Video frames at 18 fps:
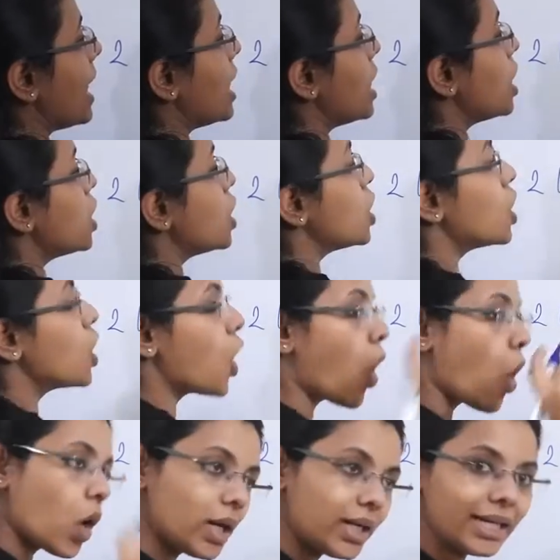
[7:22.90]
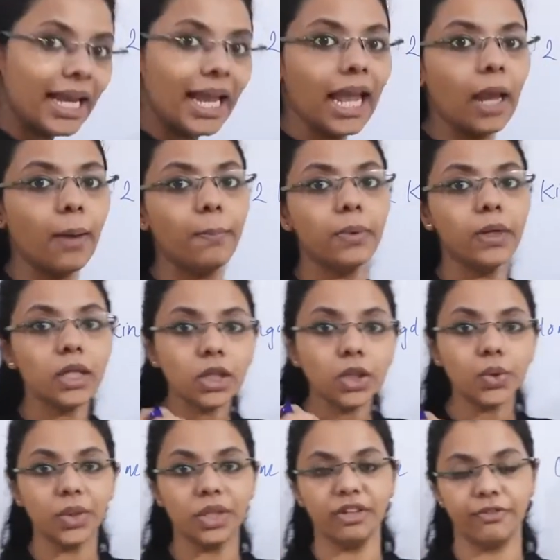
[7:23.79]
not able
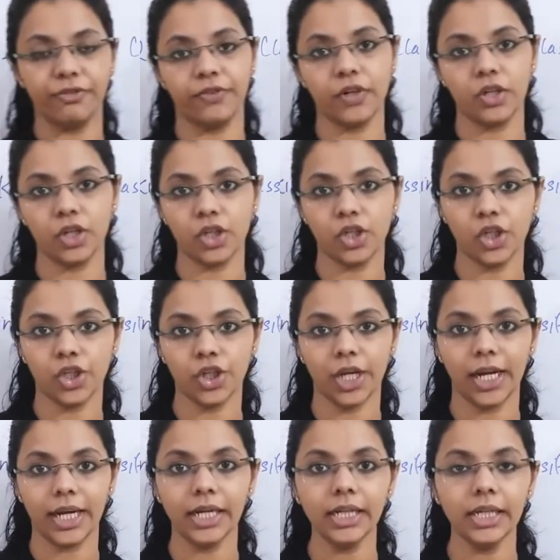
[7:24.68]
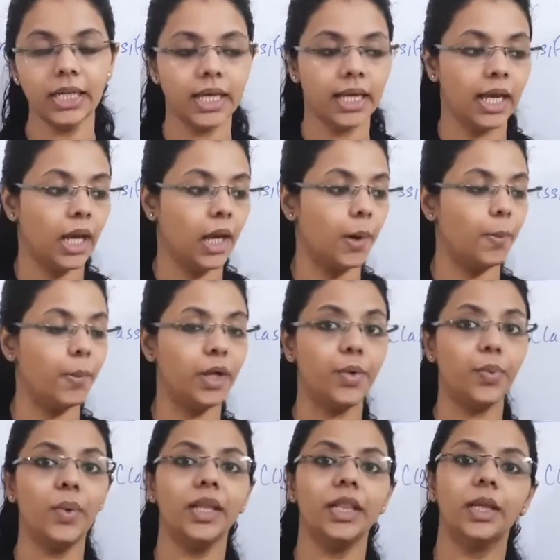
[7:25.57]
to differentiate
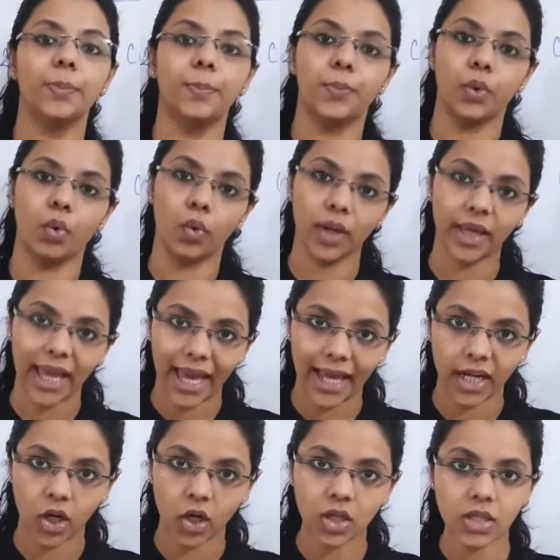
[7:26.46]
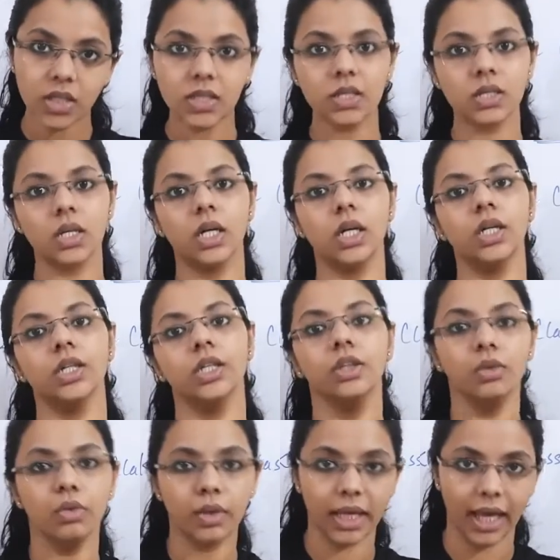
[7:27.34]
between the prokaryotes,
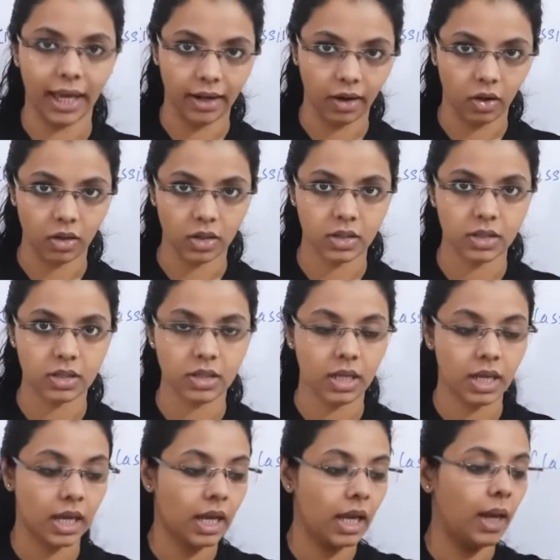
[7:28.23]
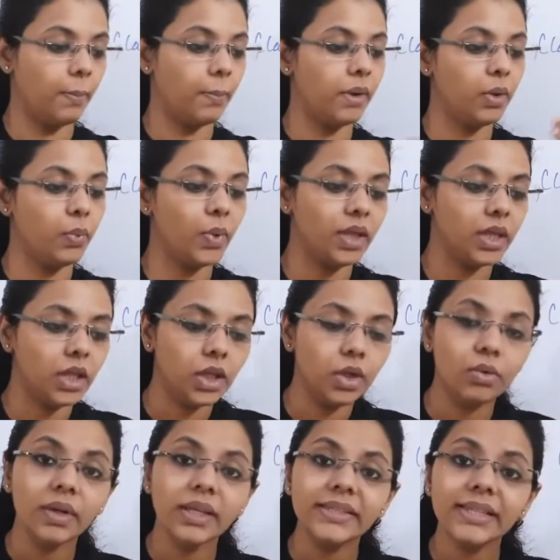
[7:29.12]
eukaryotes, between the
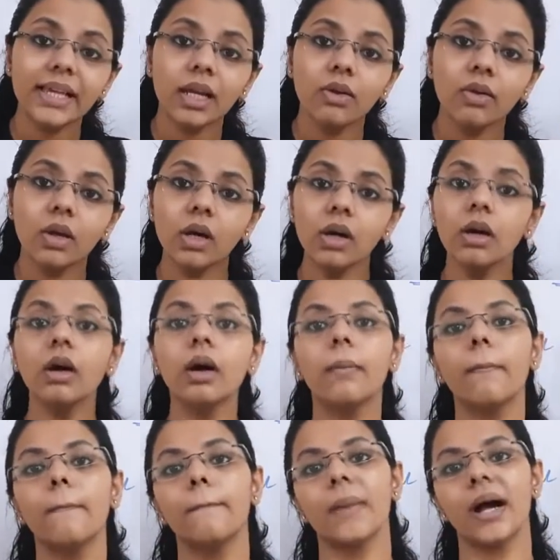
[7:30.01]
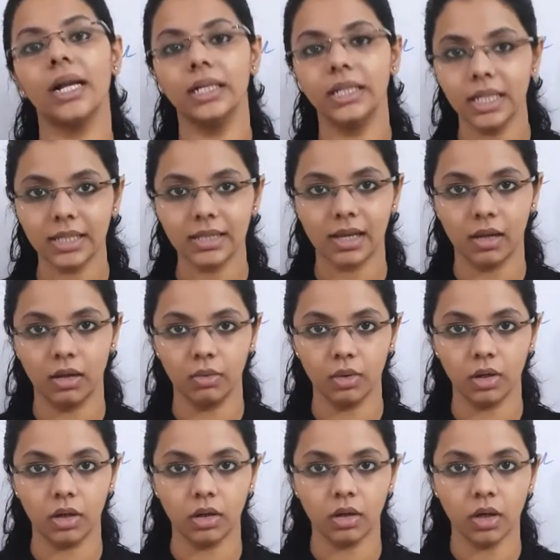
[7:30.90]
unicellular,
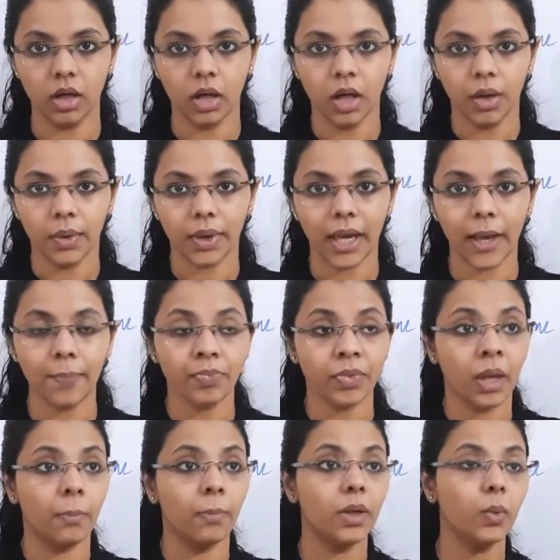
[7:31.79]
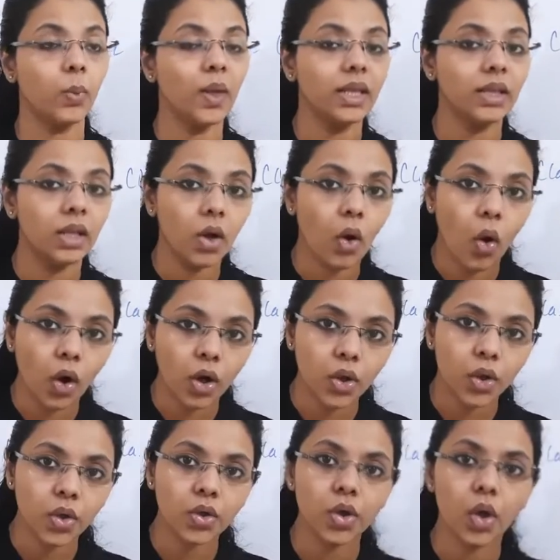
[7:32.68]
multicellular, okay, between the
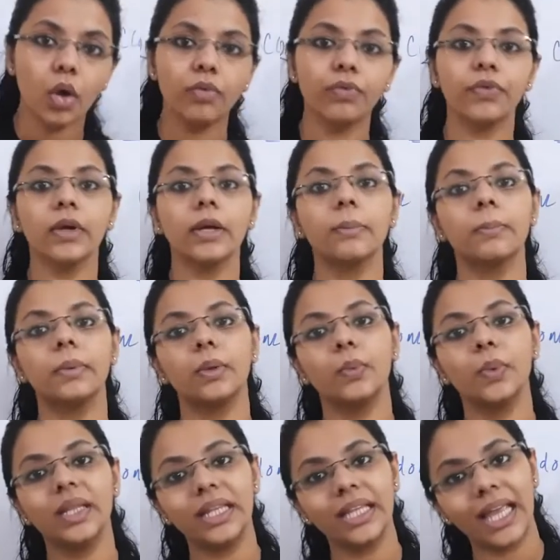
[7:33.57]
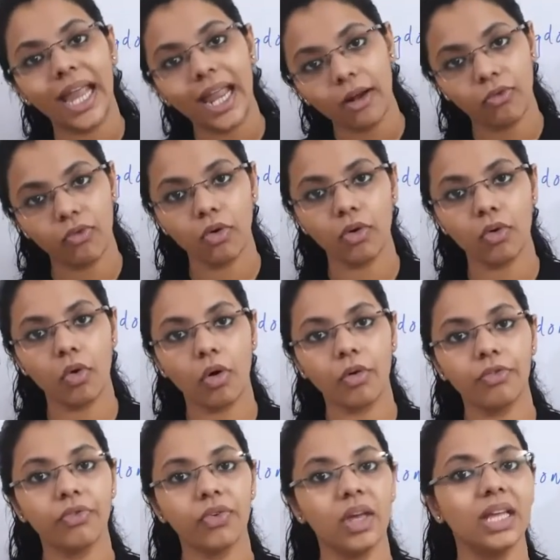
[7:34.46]
autotrophic, between the
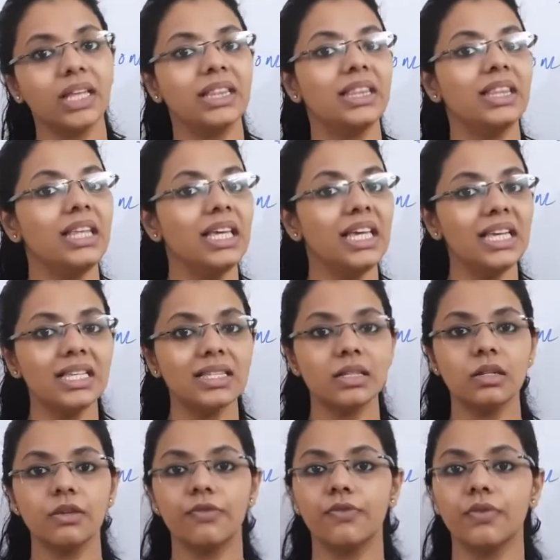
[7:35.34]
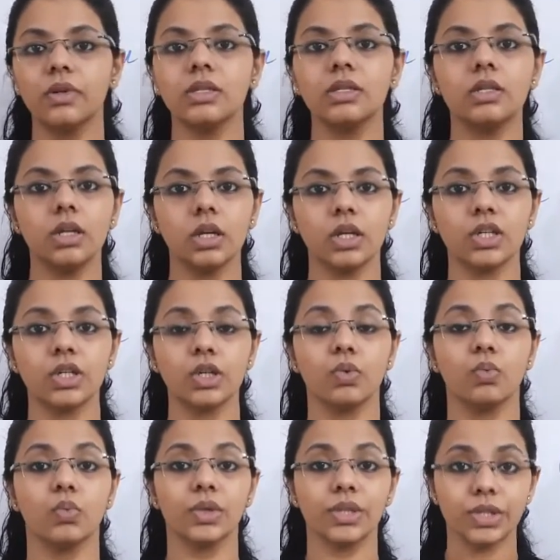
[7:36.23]
heterotrophic. These
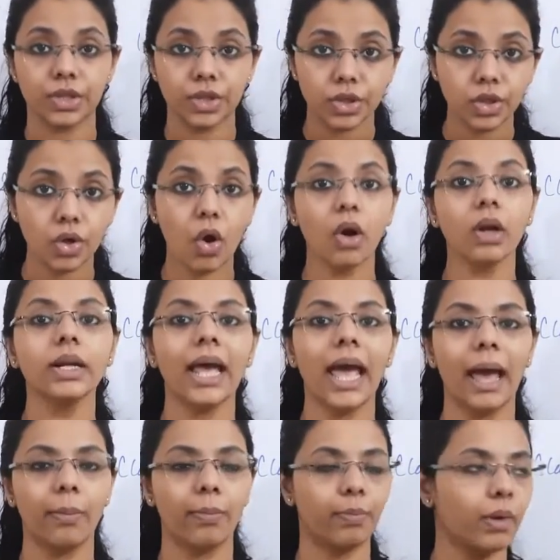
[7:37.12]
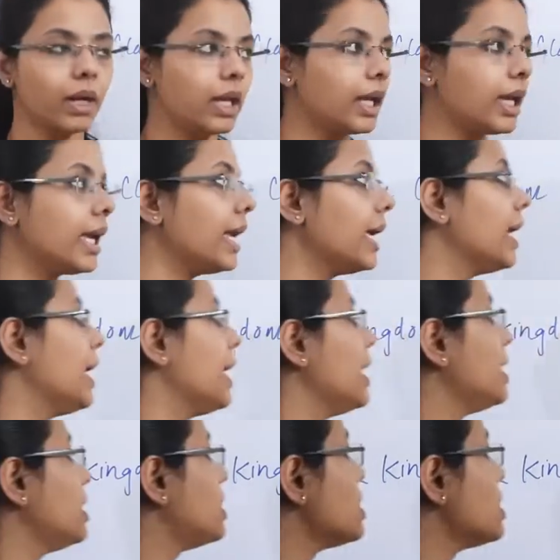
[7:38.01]
differentiation was not happening in